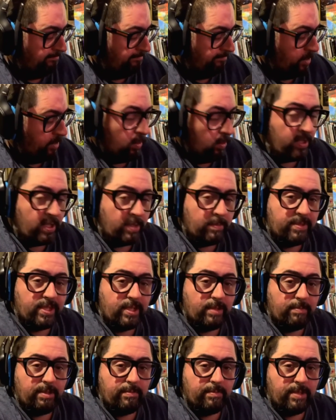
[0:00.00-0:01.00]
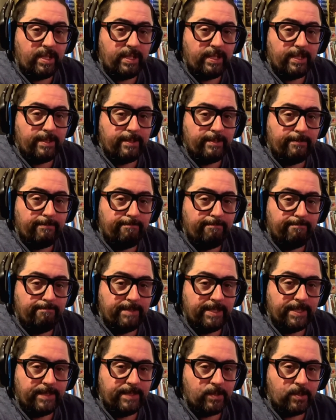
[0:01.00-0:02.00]
2 thumbs up on my end,
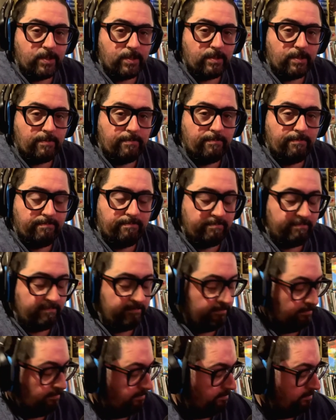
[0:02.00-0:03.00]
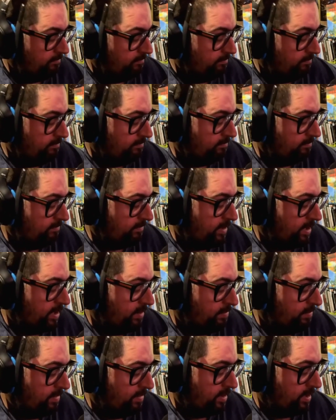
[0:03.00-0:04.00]
that's for sure. Keep
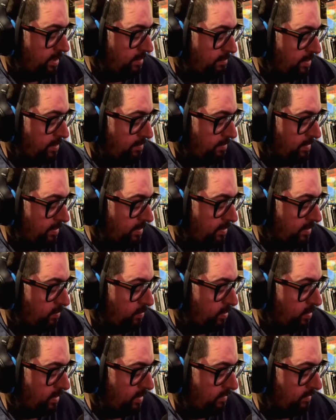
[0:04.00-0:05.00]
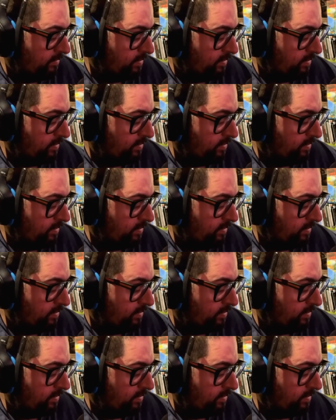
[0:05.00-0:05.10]
up the good work for